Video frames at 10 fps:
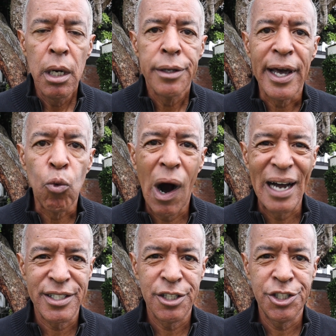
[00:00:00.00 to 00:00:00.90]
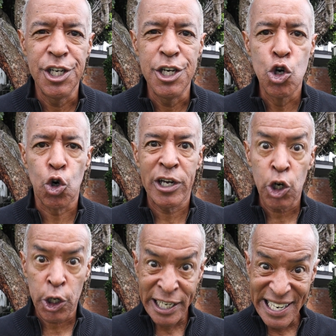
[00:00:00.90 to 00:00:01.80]
They want to see your
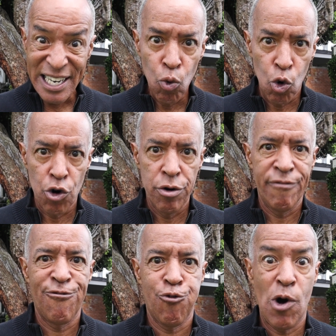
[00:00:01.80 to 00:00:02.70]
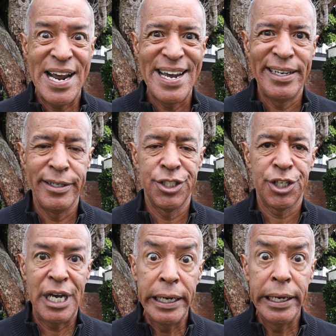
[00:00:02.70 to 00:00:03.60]
keyword
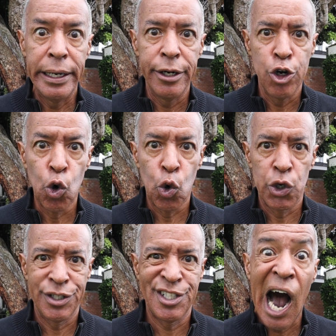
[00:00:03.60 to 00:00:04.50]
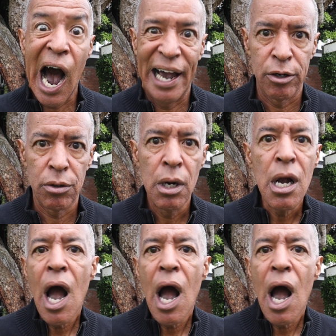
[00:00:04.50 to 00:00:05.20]
phrase in your title.